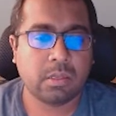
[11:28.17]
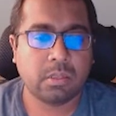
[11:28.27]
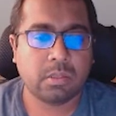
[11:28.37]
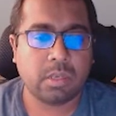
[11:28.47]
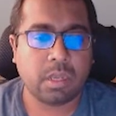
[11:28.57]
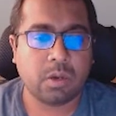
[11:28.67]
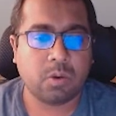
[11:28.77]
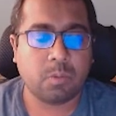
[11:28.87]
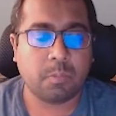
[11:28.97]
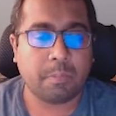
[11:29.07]

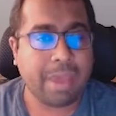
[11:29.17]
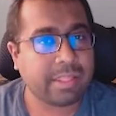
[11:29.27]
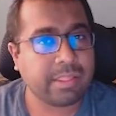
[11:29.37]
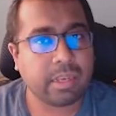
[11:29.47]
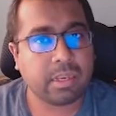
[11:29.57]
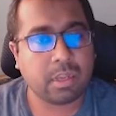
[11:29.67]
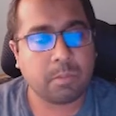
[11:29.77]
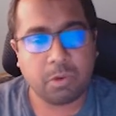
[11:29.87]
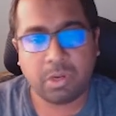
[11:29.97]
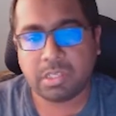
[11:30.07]
Now, math and
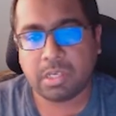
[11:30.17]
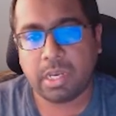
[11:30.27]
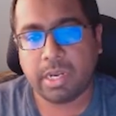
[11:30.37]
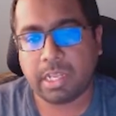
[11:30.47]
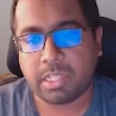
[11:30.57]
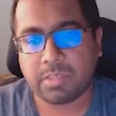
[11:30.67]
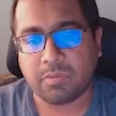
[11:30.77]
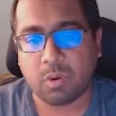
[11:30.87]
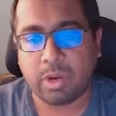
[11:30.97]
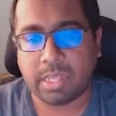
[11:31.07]
computationally intensive
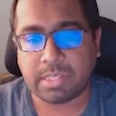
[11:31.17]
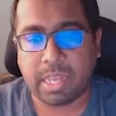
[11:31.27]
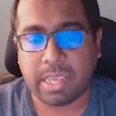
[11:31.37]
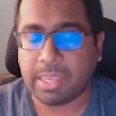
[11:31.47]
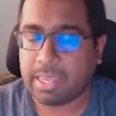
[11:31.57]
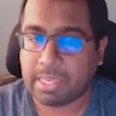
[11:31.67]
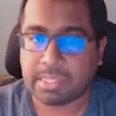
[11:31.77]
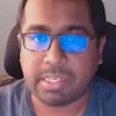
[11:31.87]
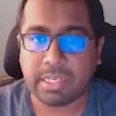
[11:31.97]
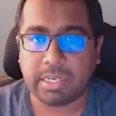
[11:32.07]
codecs like
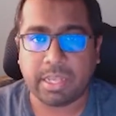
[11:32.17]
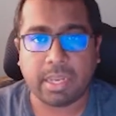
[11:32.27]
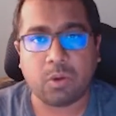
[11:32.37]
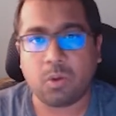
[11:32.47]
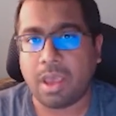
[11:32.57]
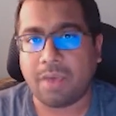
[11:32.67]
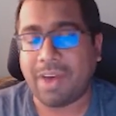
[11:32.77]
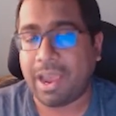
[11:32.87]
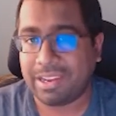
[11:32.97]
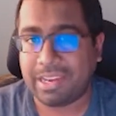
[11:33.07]
AAC tend to have
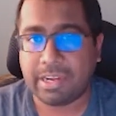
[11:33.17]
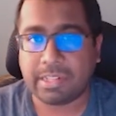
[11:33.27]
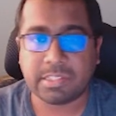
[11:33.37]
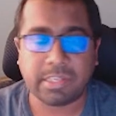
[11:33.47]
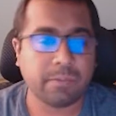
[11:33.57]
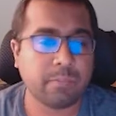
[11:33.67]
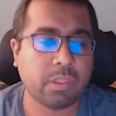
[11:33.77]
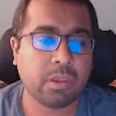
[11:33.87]
higher latency,